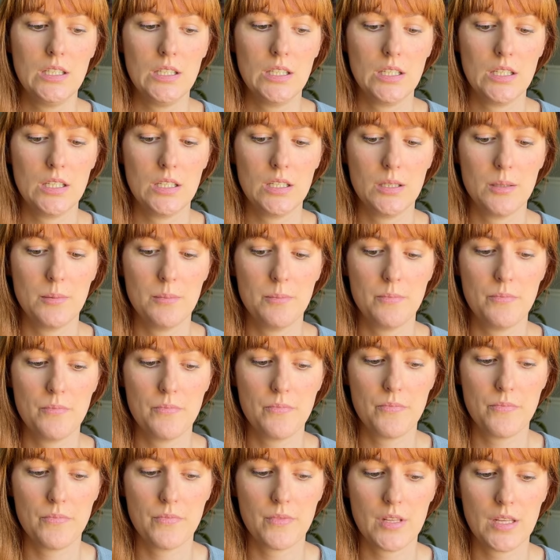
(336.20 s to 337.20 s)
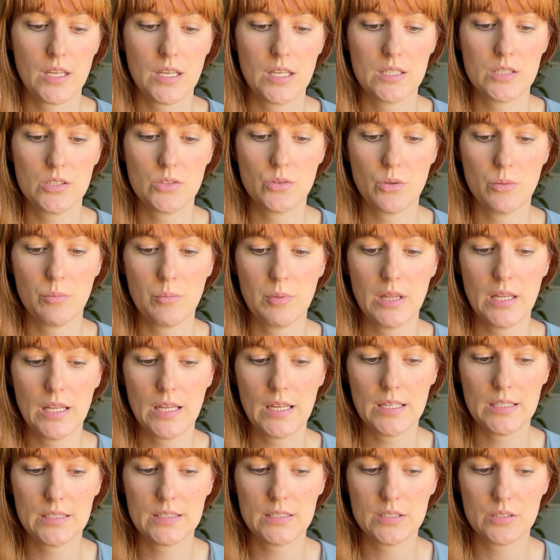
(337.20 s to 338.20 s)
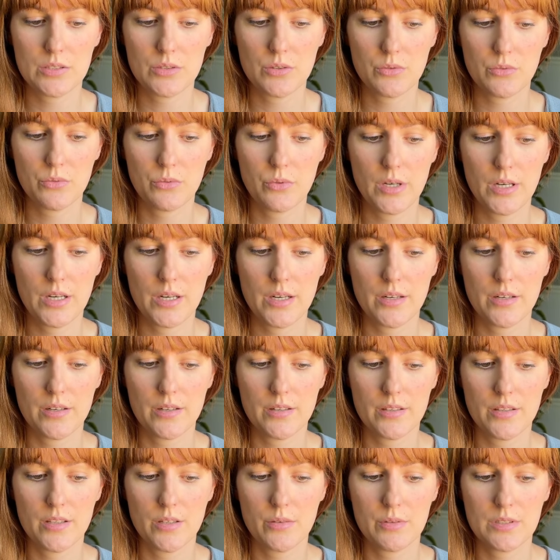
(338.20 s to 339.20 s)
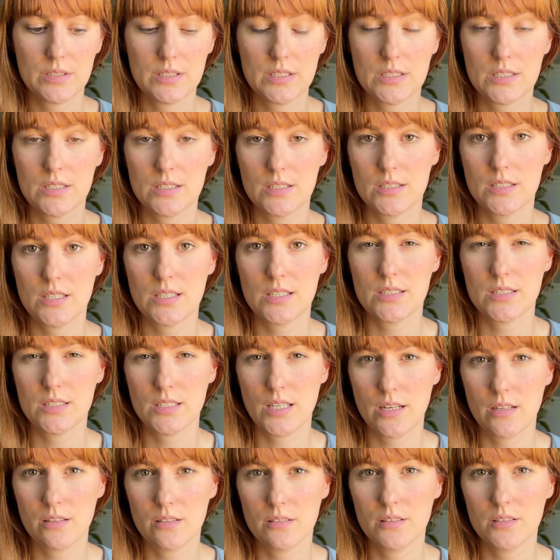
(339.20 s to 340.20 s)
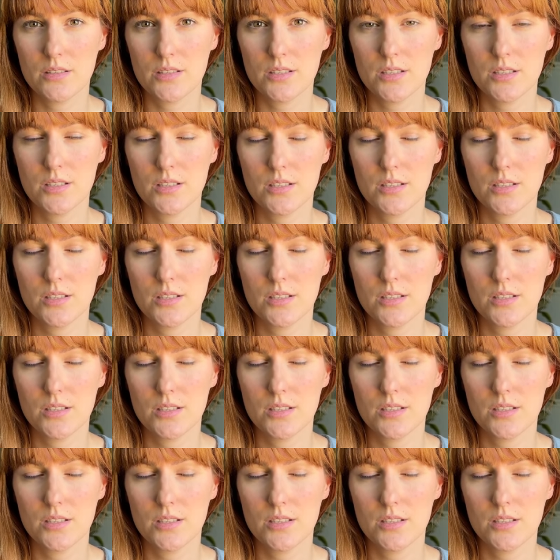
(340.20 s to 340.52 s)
um, get to a place where the resistance has settled,